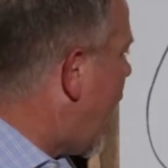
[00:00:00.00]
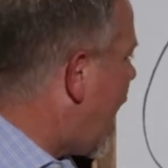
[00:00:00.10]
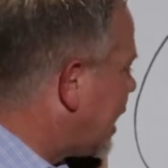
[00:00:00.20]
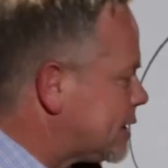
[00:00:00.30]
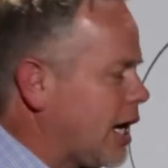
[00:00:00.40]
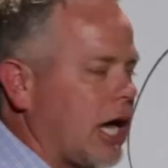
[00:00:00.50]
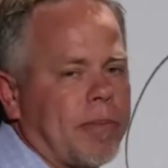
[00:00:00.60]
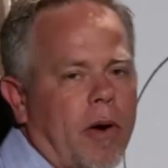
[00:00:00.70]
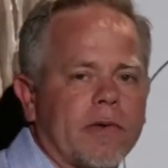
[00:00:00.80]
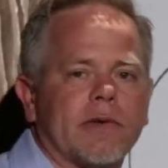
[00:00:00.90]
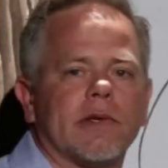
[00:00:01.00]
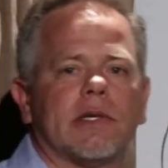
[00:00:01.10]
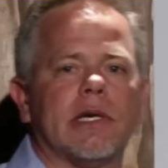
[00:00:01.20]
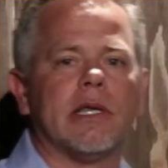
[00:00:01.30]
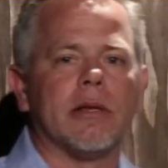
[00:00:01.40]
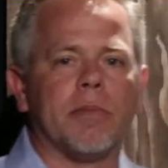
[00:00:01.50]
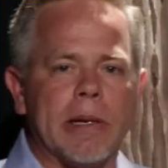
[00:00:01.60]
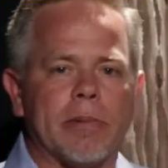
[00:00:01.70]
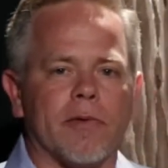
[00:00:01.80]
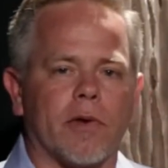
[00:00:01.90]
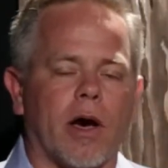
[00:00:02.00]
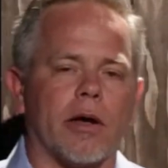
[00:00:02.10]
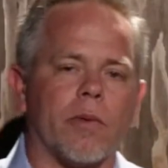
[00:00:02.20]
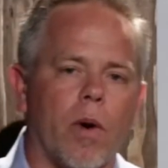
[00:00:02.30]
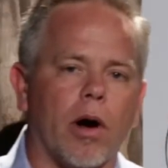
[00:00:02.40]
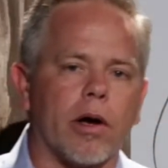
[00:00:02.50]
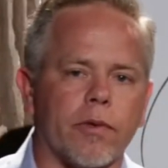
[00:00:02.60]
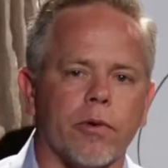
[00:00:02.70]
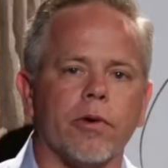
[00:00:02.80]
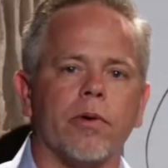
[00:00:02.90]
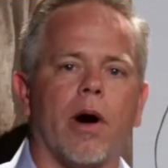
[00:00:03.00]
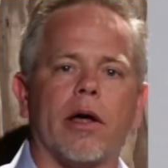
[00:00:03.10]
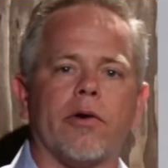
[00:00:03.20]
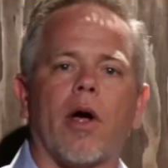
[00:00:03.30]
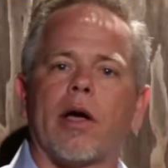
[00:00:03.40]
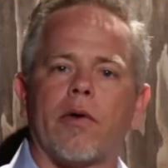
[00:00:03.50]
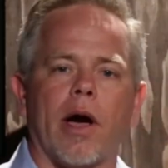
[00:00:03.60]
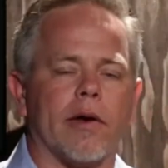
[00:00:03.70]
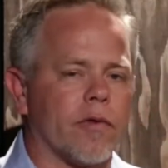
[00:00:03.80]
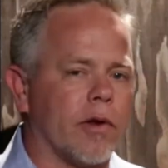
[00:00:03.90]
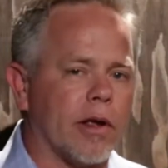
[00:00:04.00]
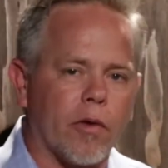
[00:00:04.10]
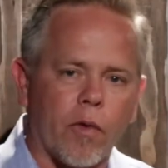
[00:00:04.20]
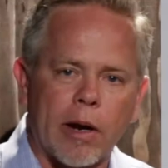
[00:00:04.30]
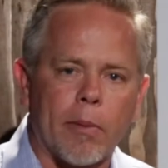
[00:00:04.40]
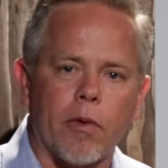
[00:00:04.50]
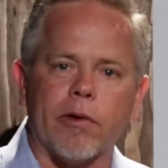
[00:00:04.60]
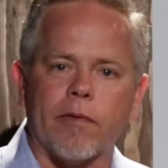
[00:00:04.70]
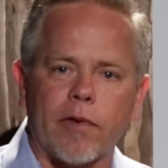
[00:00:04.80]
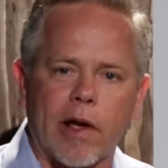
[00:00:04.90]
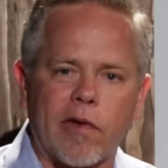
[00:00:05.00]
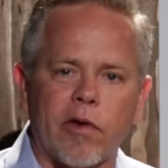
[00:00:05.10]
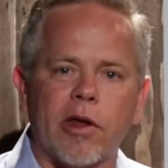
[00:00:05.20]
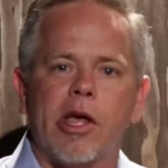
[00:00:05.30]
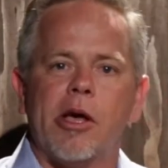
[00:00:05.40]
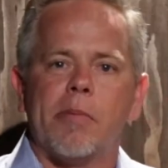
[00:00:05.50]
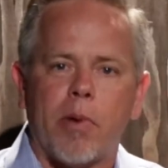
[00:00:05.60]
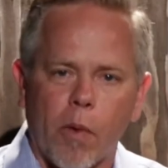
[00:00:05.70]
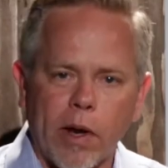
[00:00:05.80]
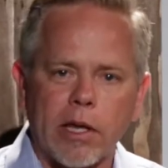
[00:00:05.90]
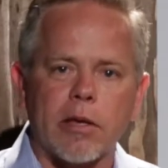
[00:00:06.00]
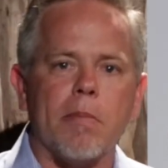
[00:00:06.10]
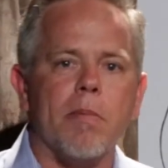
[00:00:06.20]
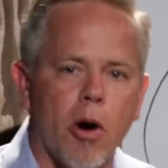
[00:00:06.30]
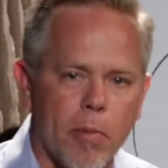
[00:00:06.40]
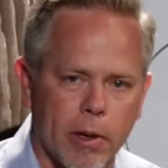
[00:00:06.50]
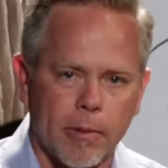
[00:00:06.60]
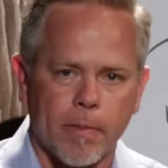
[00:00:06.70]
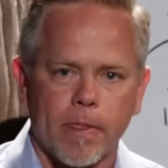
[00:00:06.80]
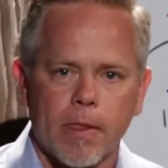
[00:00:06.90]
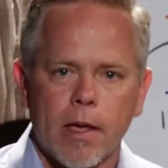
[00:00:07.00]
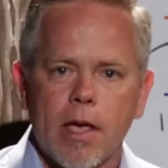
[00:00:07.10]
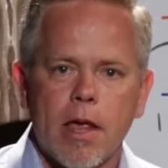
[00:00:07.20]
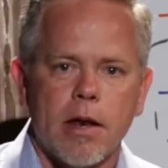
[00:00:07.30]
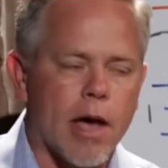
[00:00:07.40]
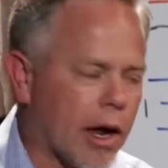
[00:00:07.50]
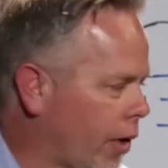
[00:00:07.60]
As God parts the sea, the people of God walk through on dry ground. It's an incredible inflection point moment. Not